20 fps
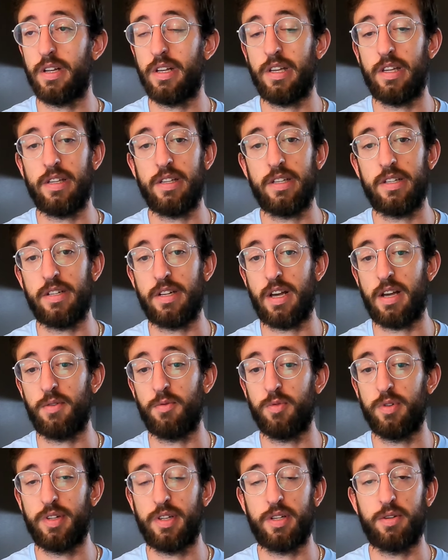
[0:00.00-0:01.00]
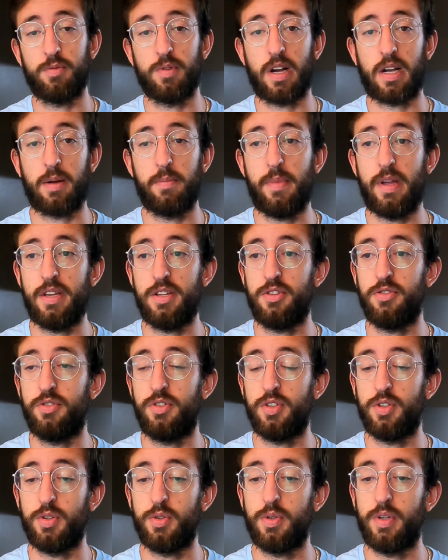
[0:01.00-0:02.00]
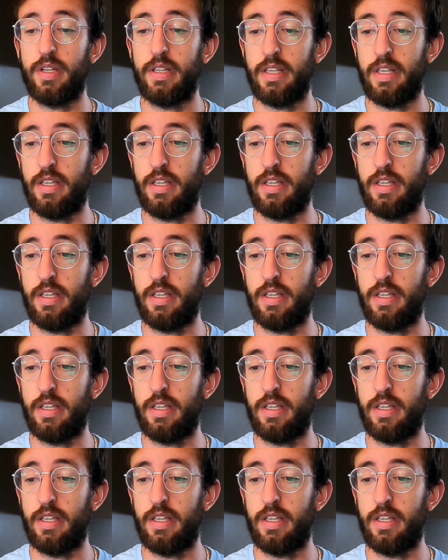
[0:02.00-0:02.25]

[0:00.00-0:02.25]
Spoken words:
and I really recommend you do,